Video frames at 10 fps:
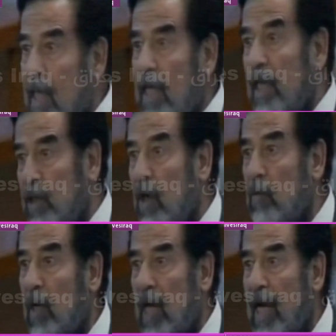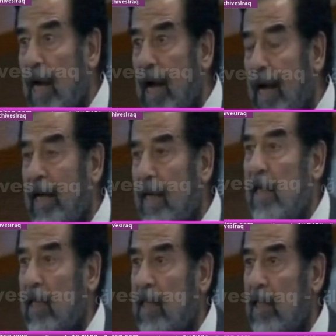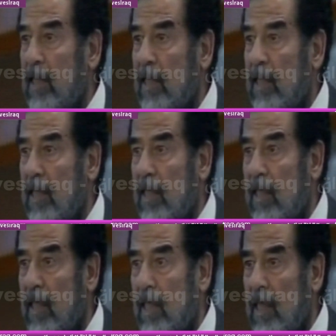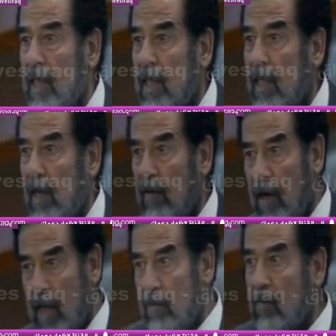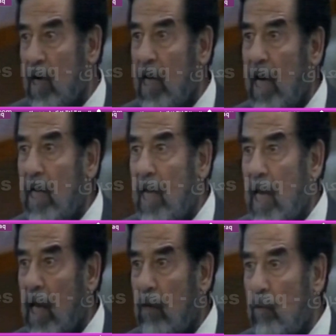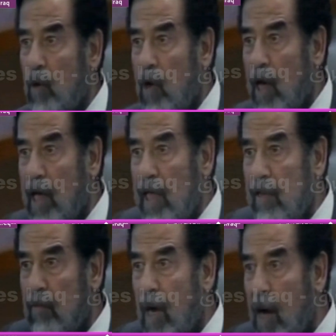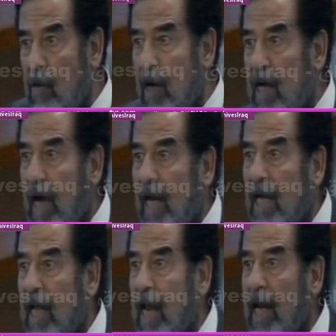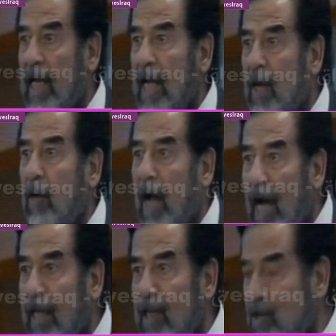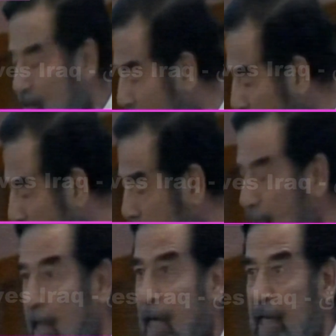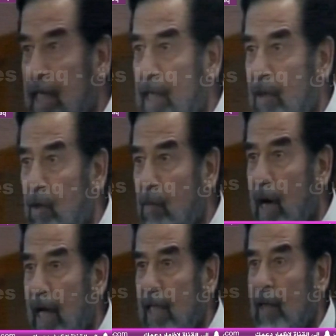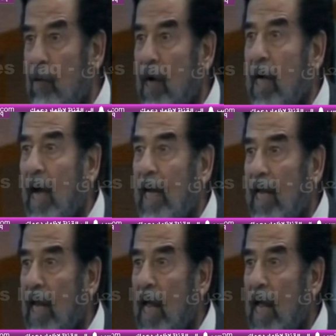Where's the crime? Where's the crime in this? Why I'm saying this? Because I'm the one that signed I signed the decision.